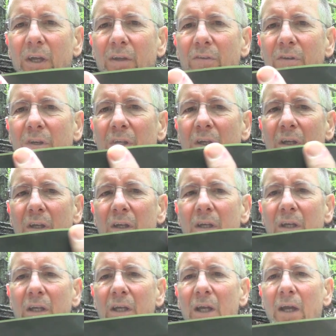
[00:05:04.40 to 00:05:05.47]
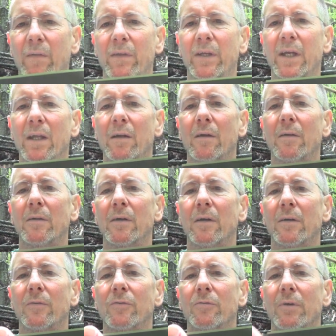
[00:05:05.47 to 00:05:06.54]
edge. And then you got a, a
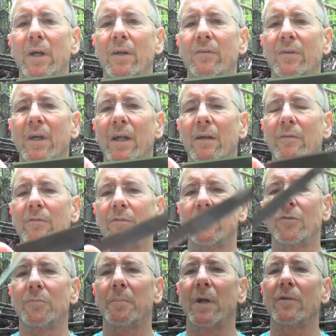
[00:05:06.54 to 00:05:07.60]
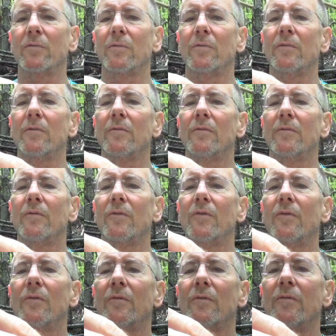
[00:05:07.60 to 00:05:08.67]
Schrade's kind of special
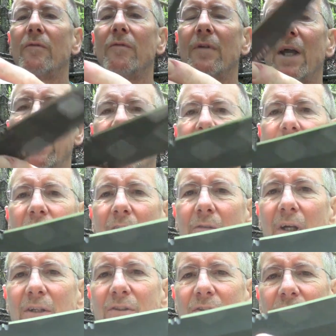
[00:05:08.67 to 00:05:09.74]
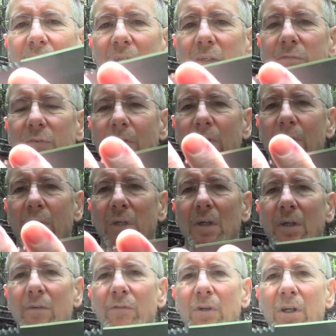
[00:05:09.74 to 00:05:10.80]
flattened serrations here for,
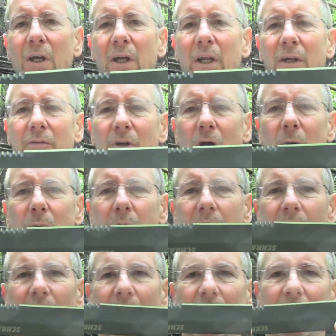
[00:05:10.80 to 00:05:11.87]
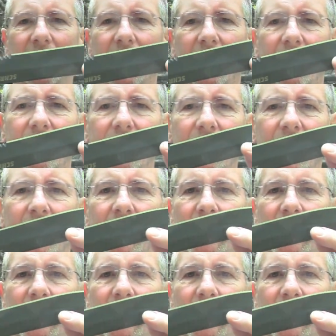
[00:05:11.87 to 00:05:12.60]
for cutting rope or anything else.